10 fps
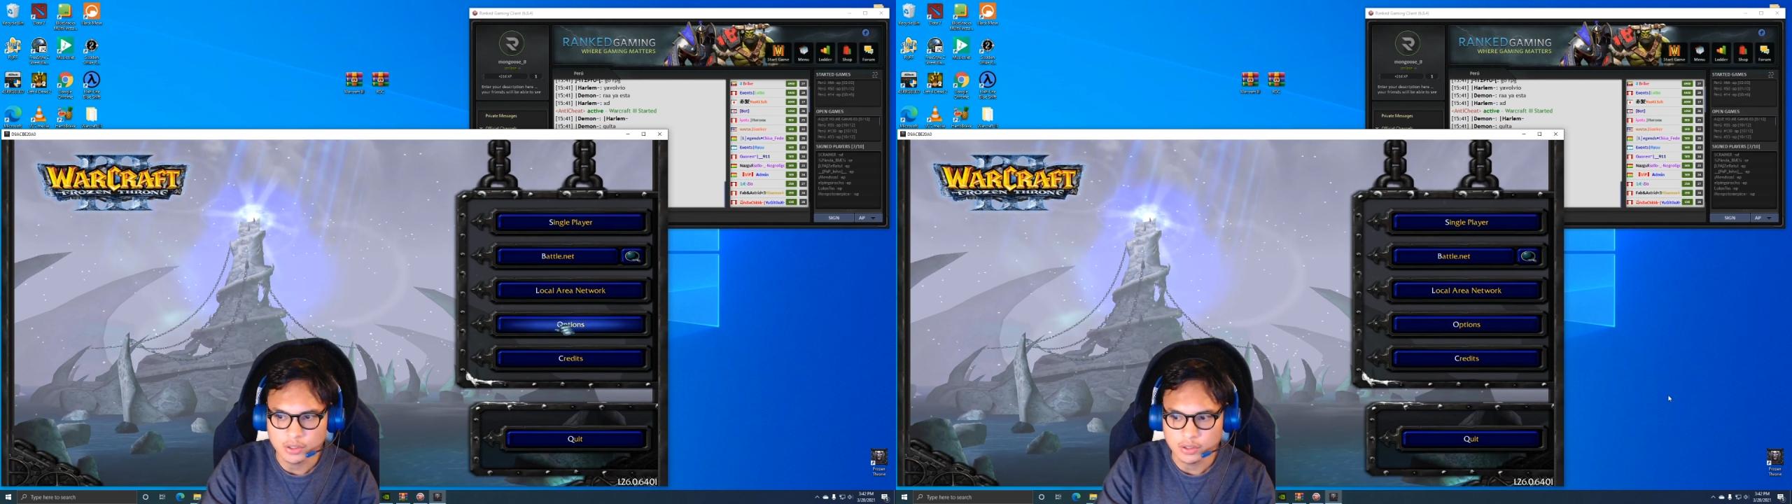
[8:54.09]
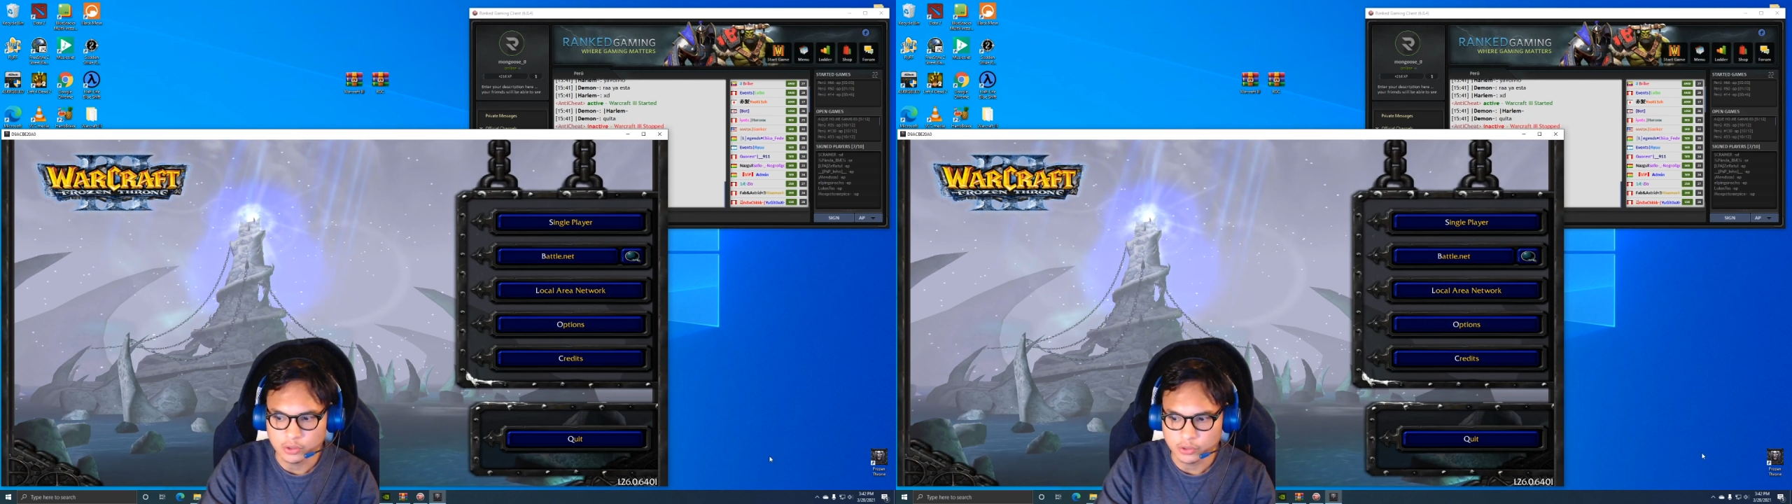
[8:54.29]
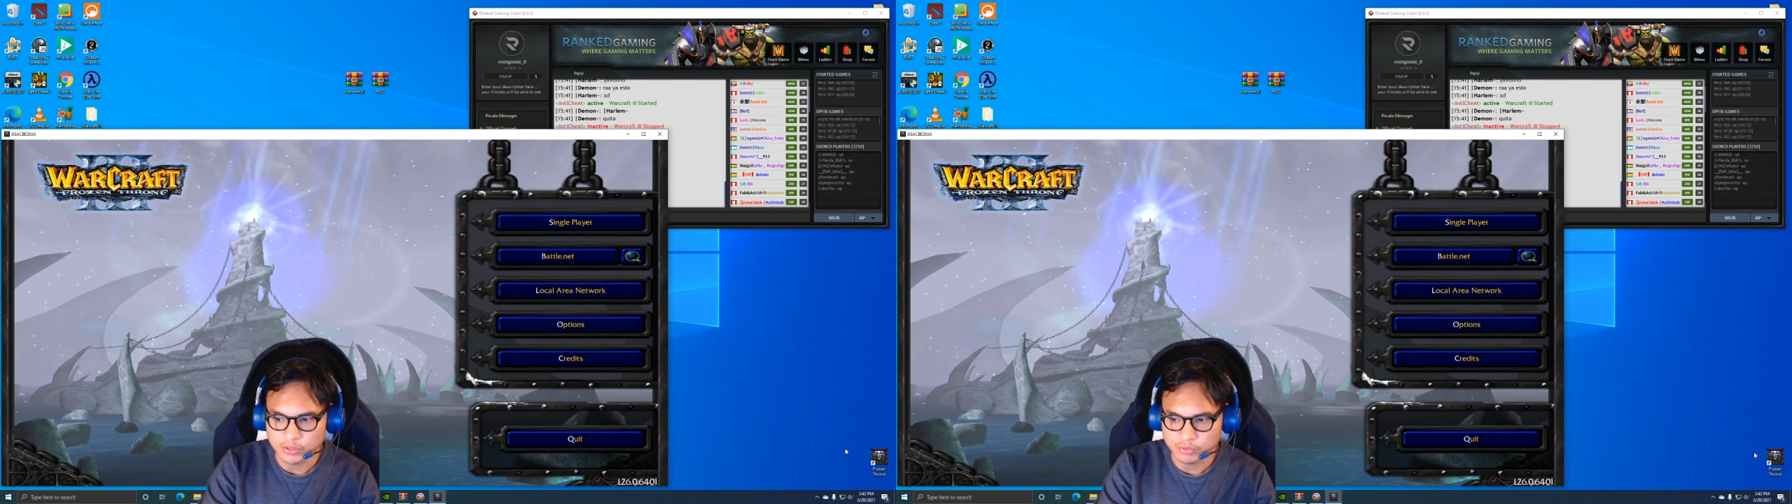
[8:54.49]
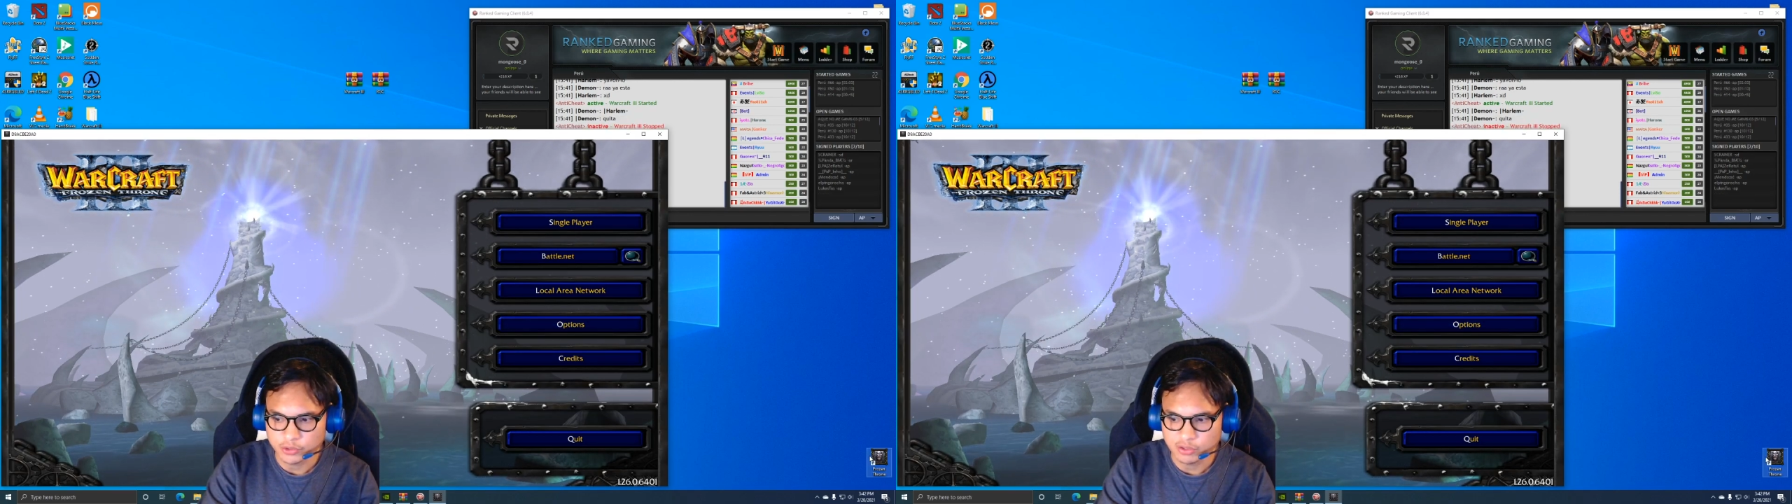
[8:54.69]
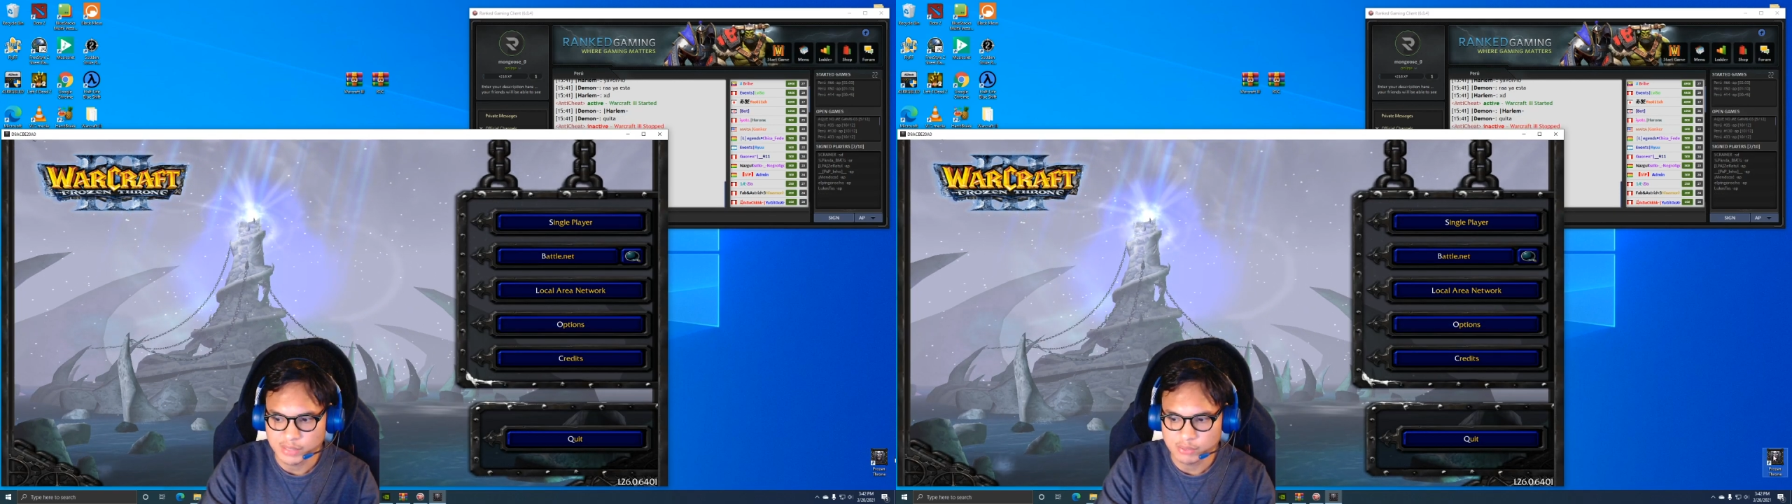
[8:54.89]
No need for you
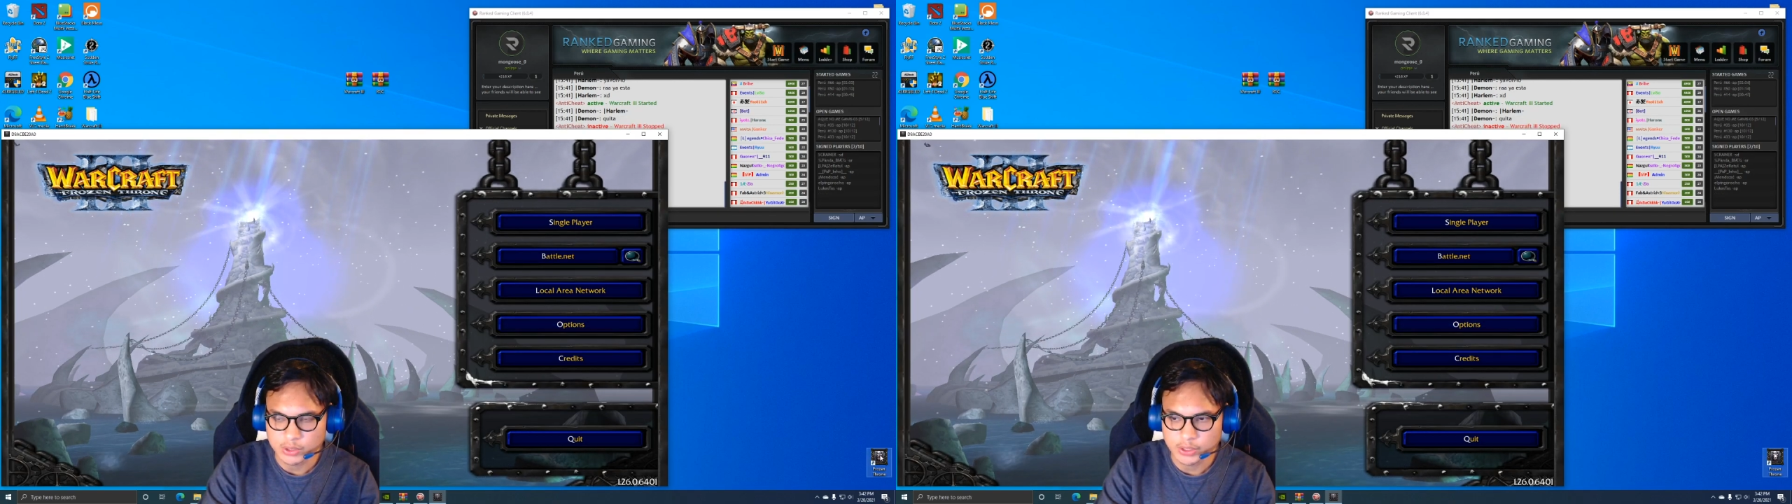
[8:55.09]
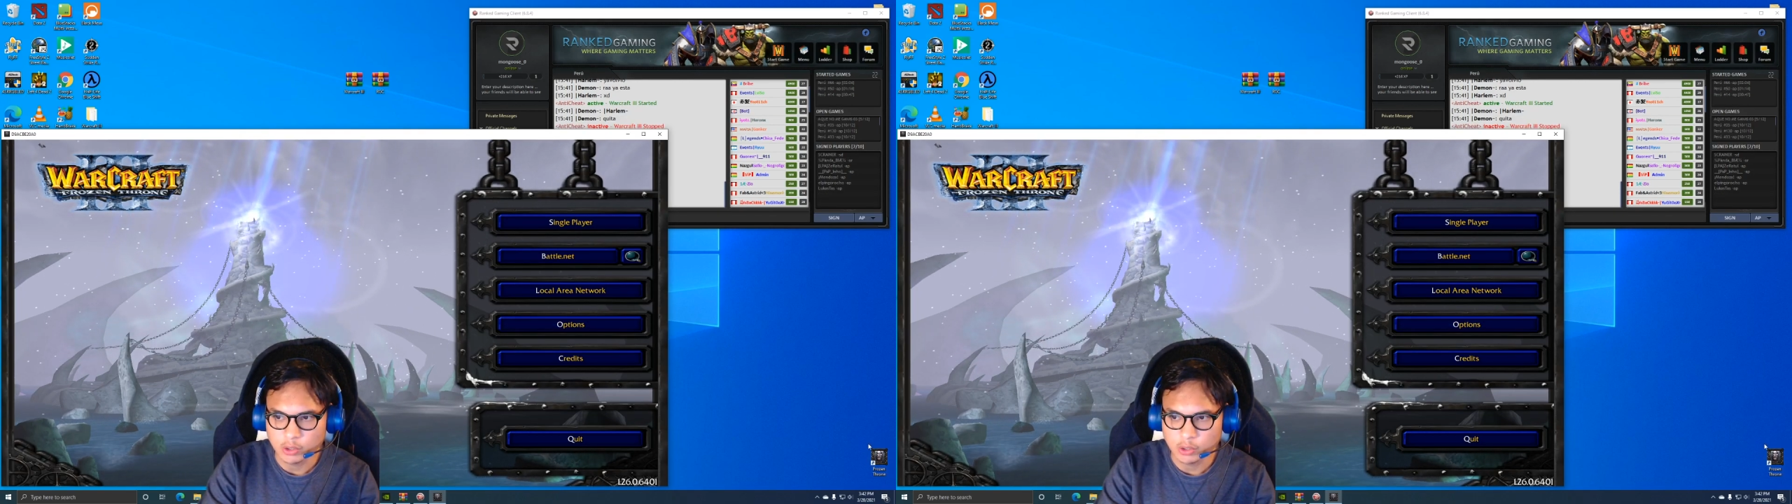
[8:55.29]
to manually